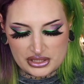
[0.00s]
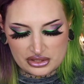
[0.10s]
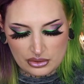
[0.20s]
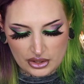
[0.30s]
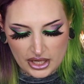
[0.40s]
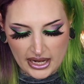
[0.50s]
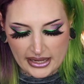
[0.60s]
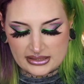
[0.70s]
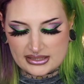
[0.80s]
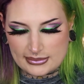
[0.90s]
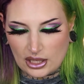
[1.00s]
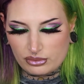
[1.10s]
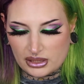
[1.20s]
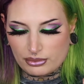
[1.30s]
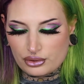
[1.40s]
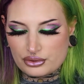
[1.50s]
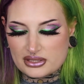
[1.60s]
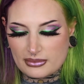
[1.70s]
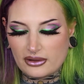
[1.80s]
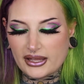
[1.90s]
store and I smell people who
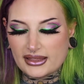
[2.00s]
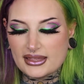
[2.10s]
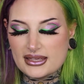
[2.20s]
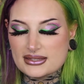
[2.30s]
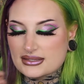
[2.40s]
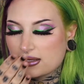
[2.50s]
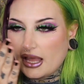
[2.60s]
smell like this,